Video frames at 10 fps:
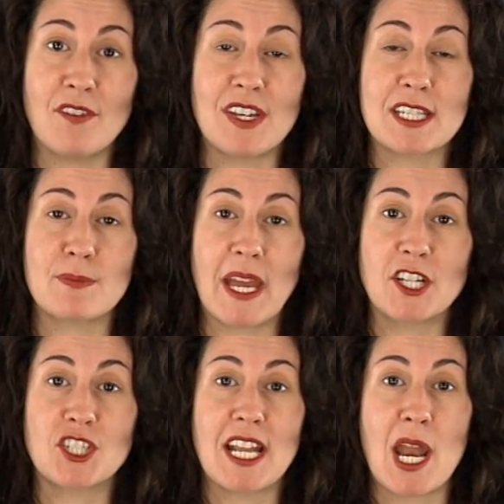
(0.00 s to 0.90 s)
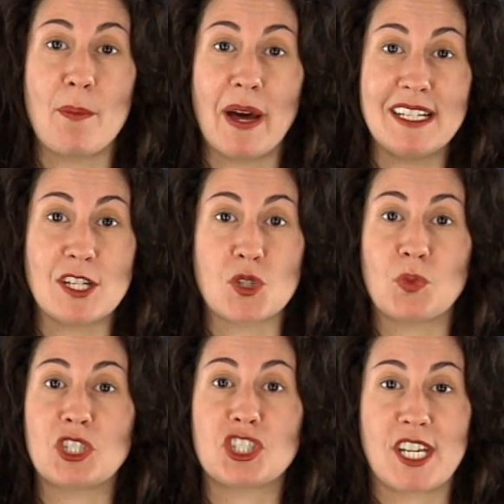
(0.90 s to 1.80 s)
of expansion and abundance,
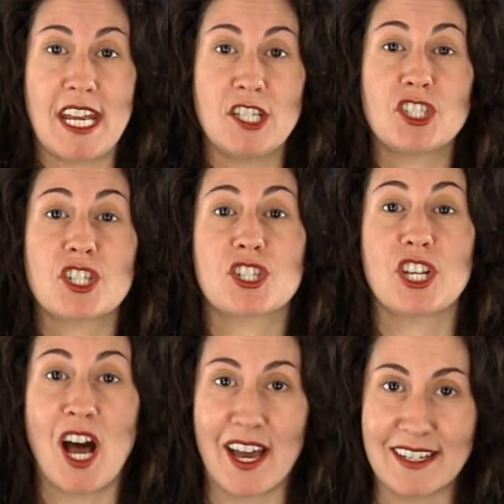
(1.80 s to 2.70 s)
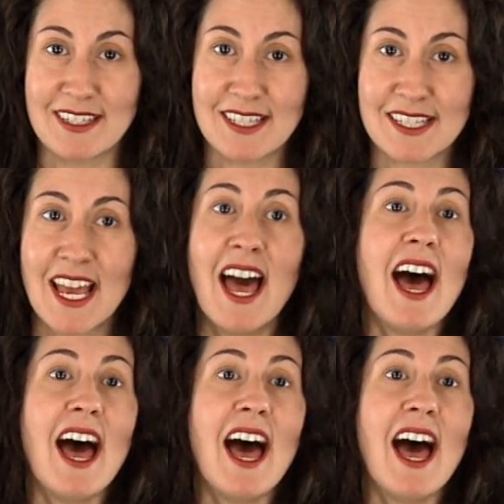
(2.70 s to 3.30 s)
will change signs